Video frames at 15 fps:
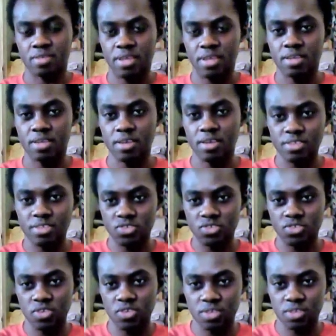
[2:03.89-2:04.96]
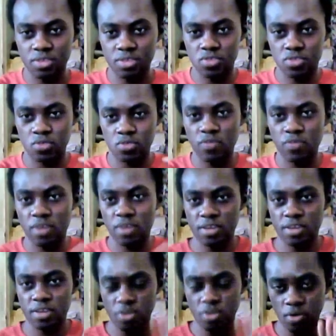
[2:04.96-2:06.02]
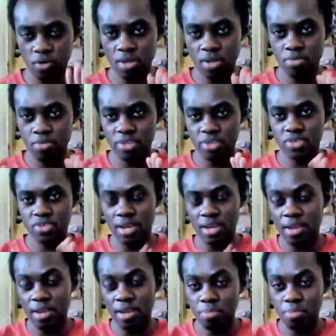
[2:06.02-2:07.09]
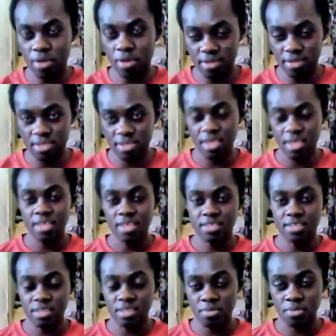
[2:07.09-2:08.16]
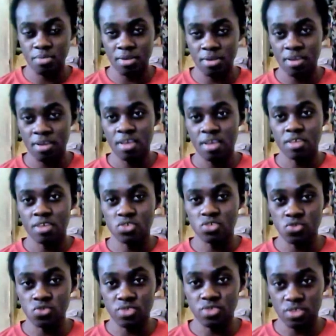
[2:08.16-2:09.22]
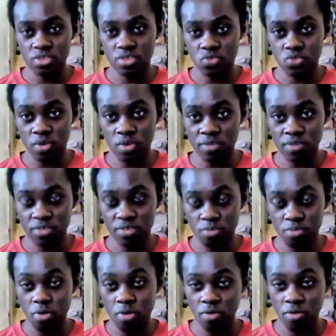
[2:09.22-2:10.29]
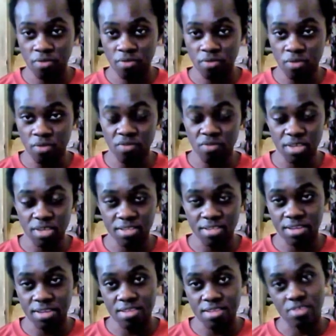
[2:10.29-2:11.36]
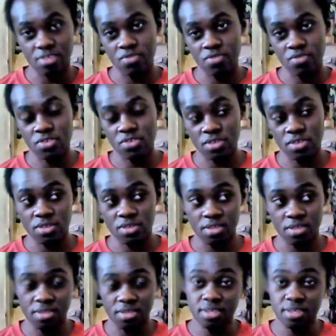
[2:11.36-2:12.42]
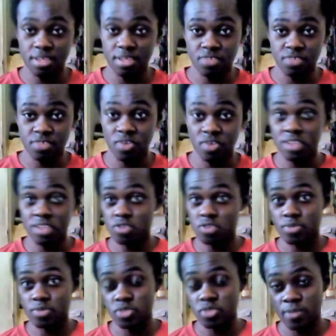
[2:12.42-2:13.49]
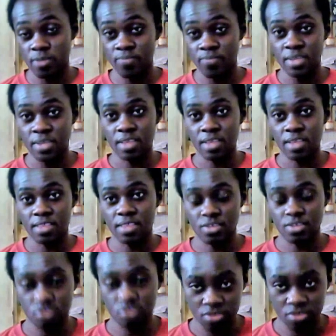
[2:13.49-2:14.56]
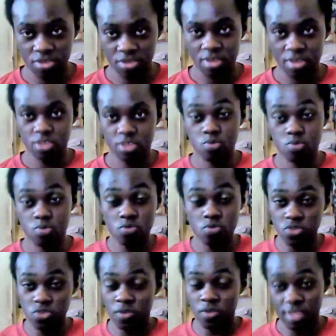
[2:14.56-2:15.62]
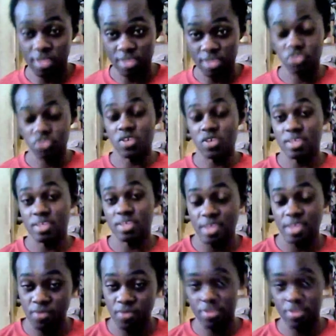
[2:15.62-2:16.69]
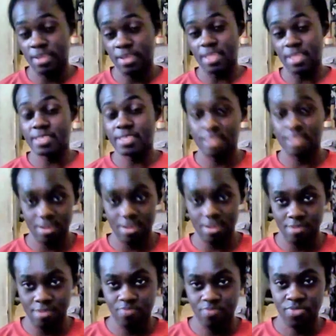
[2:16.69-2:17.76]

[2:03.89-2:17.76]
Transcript: get concentrated to falling down on Branchy, at that point, Zebra uses one of his powerful voice techniques, which is in this case voice eruption, that just spews out and destroys everything instantly.